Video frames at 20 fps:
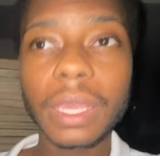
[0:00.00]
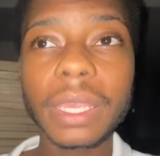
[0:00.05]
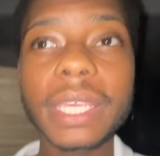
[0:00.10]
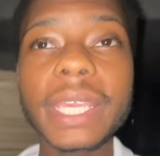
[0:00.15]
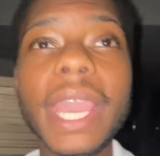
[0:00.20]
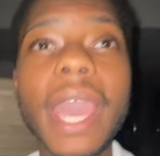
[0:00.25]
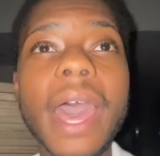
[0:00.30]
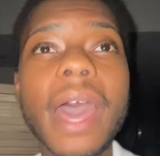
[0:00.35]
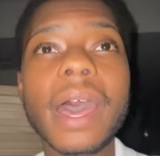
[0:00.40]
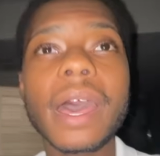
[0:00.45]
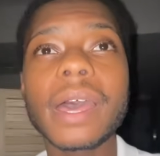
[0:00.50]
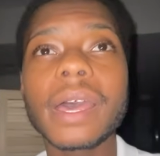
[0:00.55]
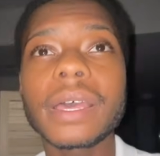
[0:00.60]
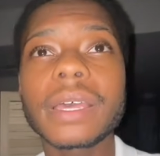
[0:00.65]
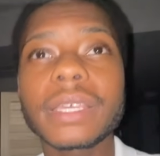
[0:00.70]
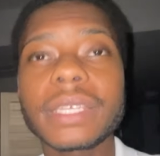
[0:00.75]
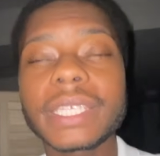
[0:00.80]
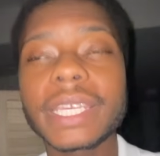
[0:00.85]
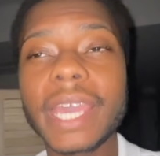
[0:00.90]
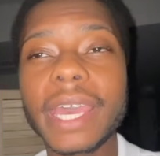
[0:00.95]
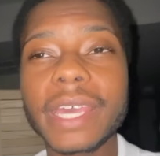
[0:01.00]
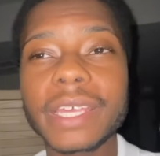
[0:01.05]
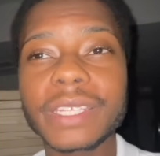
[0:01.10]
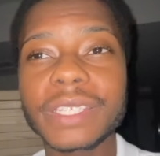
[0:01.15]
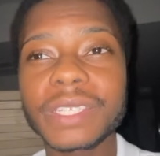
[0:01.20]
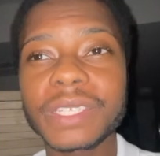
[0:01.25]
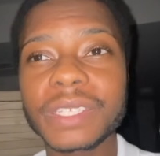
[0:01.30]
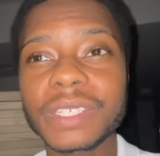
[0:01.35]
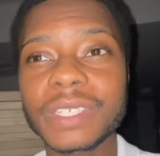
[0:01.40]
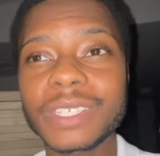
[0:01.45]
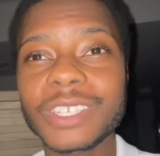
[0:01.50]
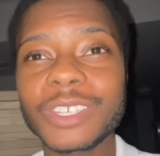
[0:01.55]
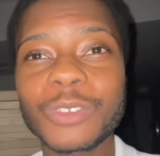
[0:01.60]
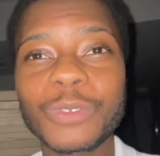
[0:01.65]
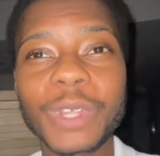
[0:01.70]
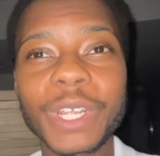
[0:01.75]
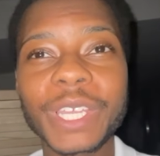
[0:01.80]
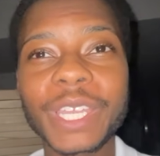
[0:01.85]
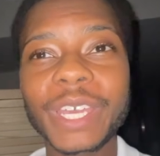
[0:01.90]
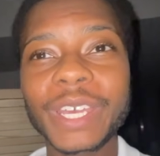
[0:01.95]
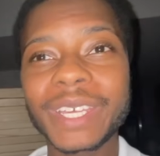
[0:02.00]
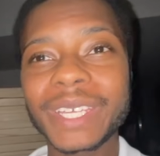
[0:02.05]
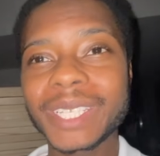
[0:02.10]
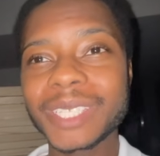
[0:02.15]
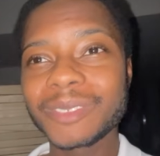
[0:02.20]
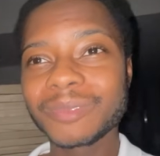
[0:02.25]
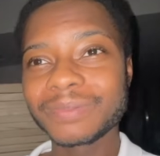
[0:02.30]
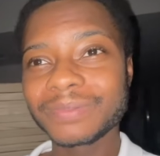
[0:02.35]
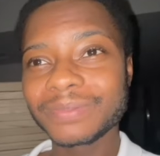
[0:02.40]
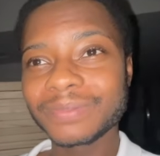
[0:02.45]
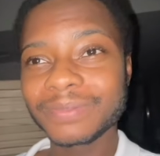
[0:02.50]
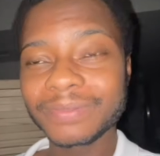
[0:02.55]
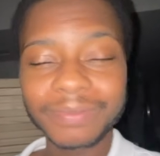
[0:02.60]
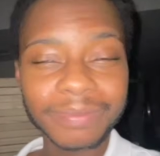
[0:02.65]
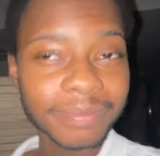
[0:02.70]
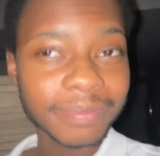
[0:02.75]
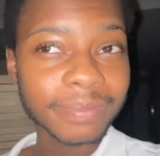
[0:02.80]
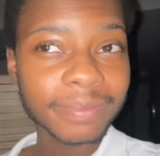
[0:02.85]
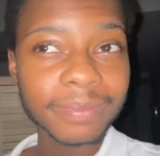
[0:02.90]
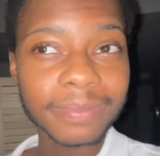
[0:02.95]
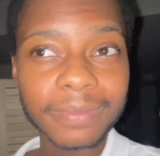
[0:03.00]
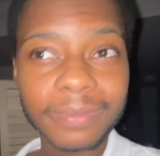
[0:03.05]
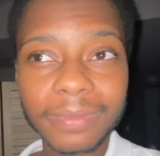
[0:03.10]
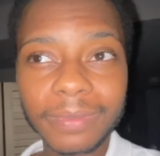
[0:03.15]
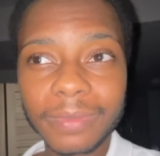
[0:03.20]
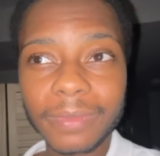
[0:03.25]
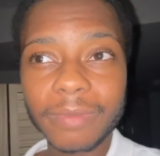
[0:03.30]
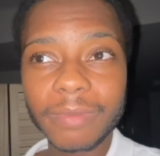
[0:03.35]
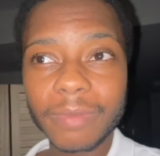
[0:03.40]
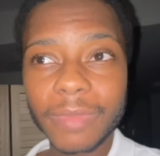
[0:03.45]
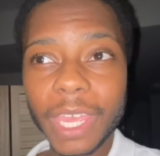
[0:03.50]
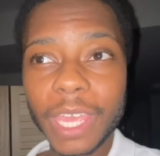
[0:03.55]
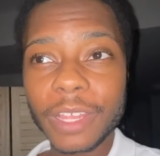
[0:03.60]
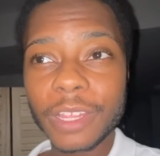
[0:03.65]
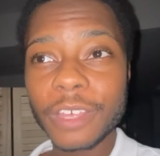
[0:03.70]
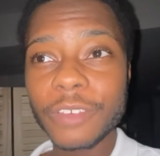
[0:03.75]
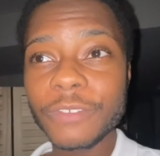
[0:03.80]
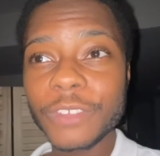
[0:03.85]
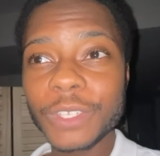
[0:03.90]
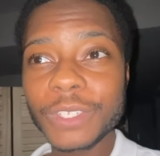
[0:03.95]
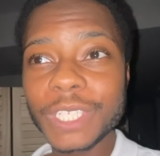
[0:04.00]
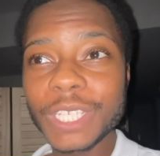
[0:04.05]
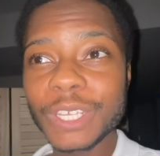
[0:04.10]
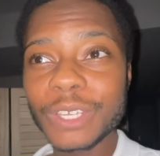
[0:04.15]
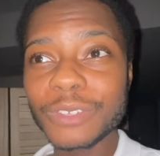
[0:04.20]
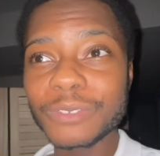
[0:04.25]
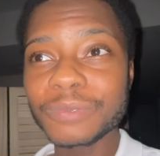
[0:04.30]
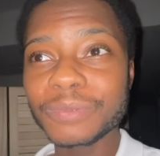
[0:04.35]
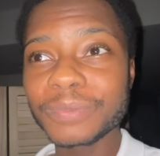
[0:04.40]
Yeah, yes, we're good. I love you too.